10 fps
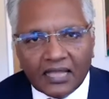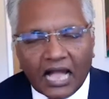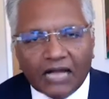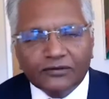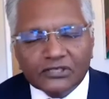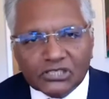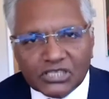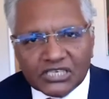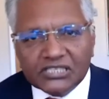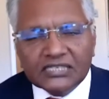have
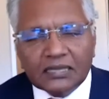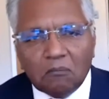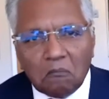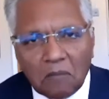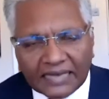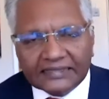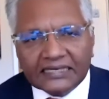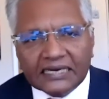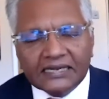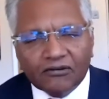
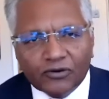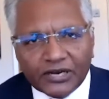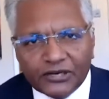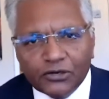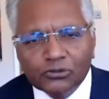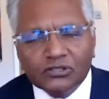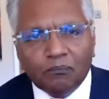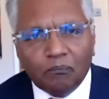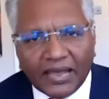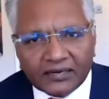systematically
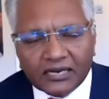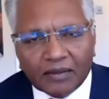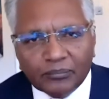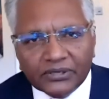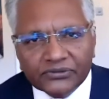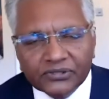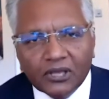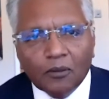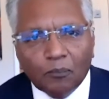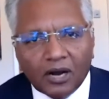reduced bed numbers
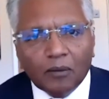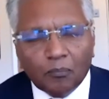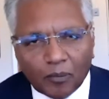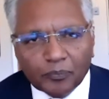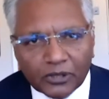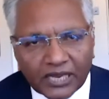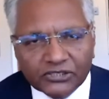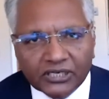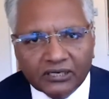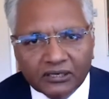per
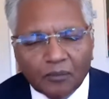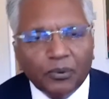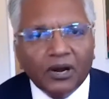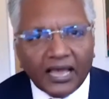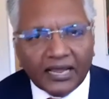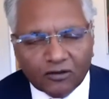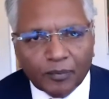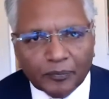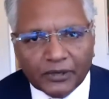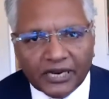population per head of
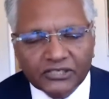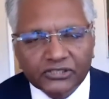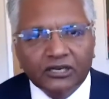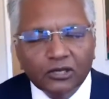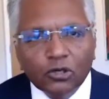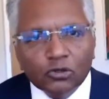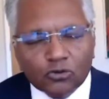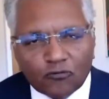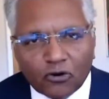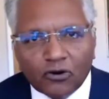population.
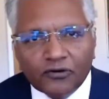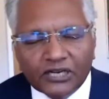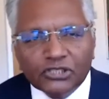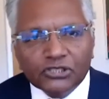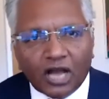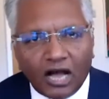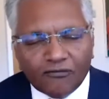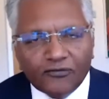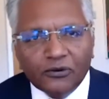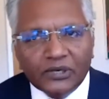So for a rich,
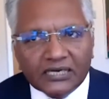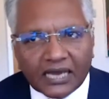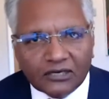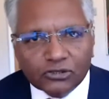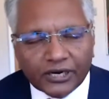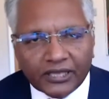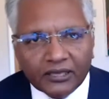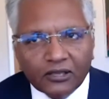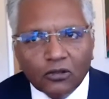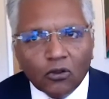affluent country,
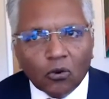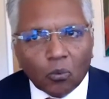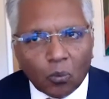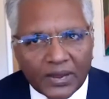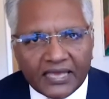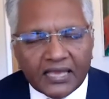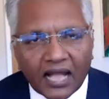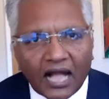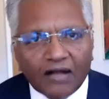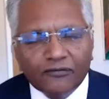
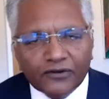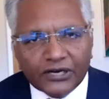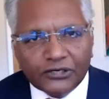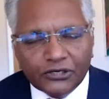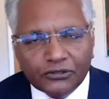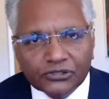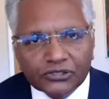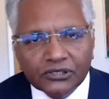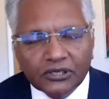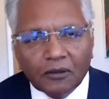we have
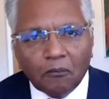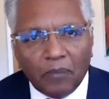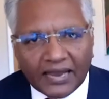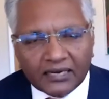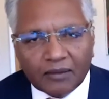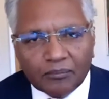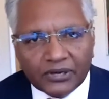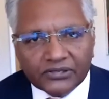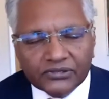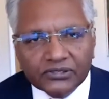reduced bed
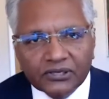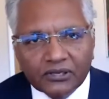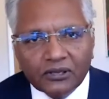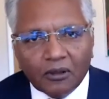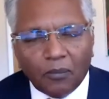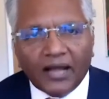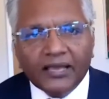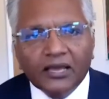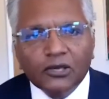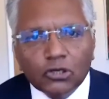numbers by
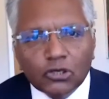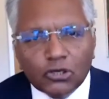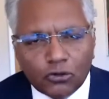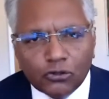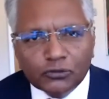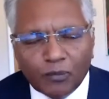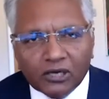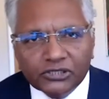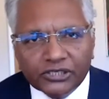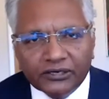a huge
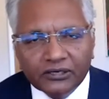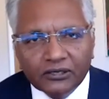margin.